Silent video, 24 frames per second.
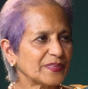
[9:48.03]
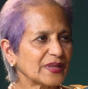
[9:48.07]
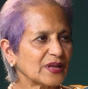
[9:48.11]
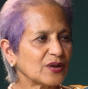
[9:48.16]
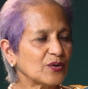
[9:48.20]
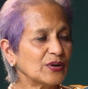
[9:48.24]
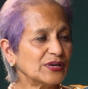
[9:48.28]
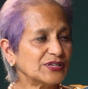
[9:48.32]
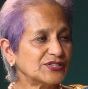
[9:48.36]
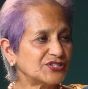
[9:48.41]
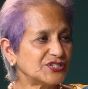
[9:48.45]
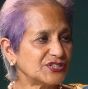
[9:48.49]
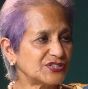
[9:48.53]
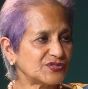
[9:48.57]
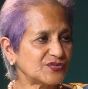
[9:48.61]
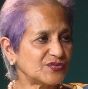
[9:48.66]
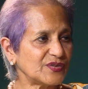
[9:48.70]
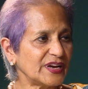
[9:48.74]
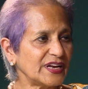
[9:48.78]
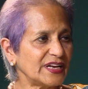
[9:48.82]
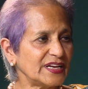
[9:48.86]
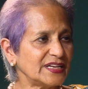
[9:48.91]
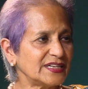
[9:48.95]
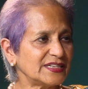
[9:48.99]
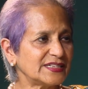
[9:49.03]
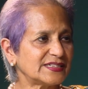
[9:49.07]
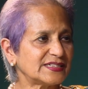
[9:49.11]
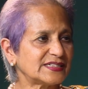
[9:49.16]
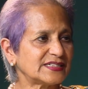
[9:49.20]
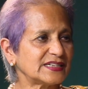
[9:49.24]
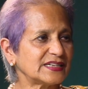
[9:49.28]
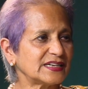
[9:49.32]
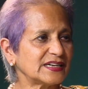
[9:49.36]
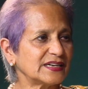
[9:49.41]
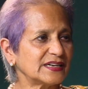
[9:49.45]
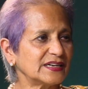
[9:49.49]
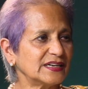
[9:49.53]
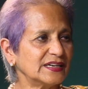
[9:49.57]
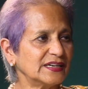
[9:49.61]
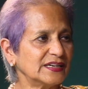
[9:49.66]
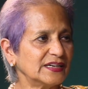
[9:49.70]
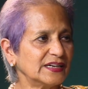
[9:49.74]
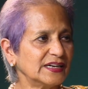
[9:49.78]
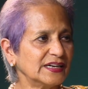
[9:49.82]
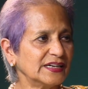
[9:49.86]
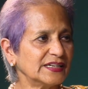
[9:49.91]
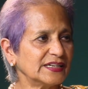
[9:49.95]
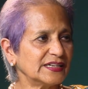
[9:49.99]
questions raised
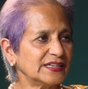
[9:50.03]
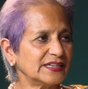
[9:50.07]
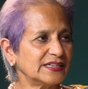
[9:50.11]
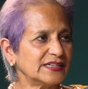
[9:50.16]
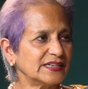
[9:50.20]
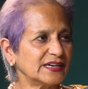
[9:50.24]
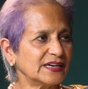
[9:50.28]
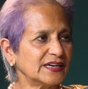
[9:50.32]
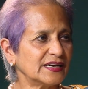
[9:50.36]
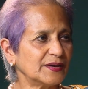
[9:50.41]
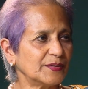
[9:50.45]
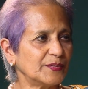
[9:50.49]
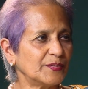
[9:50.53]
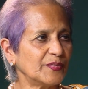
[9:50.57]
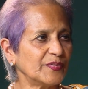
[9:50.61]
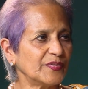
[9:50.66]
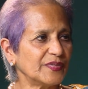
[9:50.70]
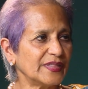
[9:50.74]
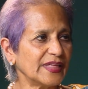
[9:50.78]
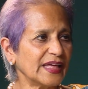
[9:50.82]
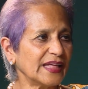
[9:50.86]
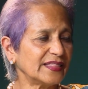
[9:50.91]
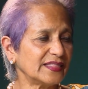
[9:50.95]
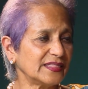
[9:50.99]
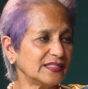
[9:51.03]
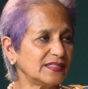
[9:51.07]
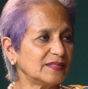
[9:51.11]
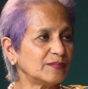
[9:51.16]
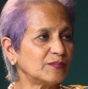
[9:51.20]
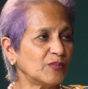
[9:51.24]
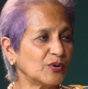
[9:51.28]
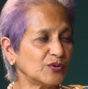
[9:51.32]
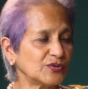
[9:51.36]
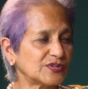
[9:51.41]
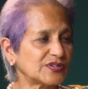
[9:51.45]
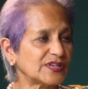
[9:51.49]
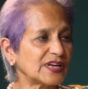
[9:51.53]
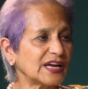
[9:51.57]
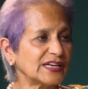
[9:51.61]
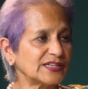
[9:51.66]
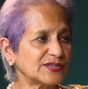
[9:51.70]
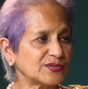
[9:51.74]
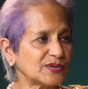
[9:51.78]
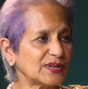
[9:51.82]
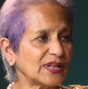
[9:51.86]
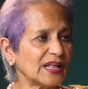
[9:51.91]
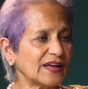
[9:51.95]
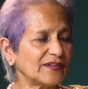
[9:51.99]
and that both
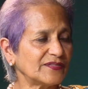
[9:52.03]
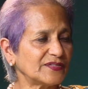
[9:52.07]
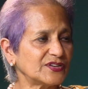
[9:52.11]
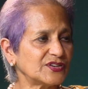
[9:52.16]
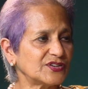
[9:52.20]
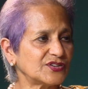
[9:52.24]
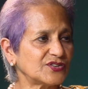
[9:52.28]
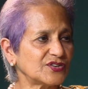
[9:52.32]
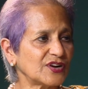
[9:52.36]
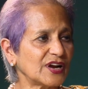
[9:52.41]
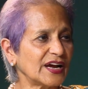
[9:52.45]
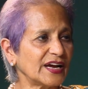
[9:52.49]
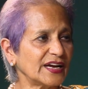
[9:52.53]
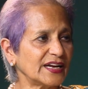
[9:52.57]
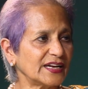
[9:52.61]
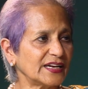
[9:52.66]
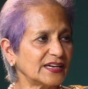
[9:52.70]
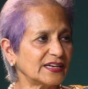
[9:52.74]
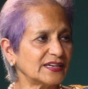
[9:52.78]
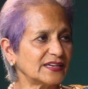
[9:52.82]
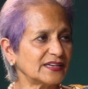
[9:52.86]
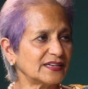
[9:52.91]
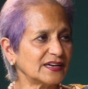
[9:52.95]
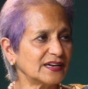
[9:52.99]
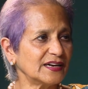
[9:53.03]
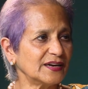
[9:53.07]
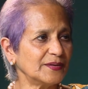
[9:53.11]
sides will have to try and